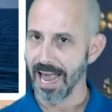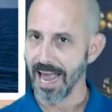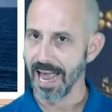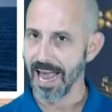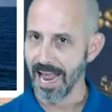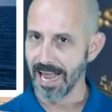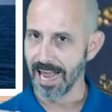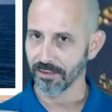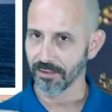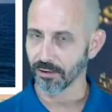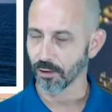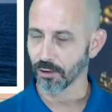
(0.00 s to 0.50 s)

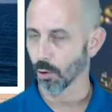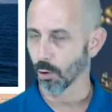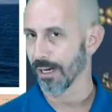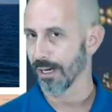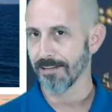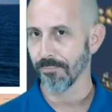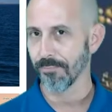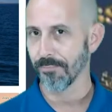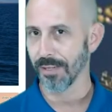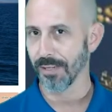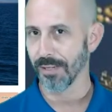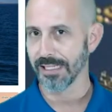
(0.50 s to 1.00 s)
at
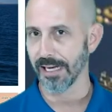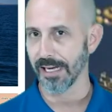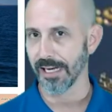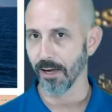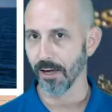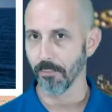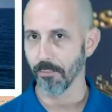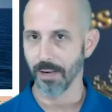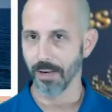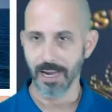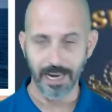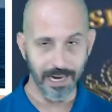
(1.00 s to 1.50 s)
3
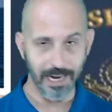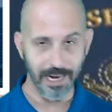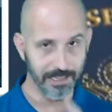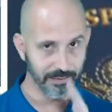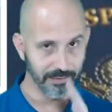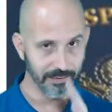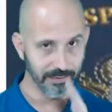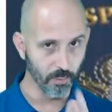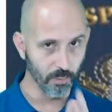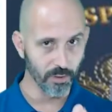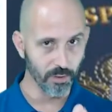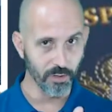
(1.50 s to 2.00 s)
p.m., and
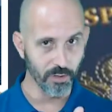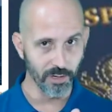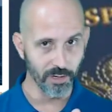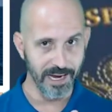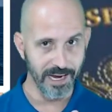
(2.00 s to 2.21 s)
then we're going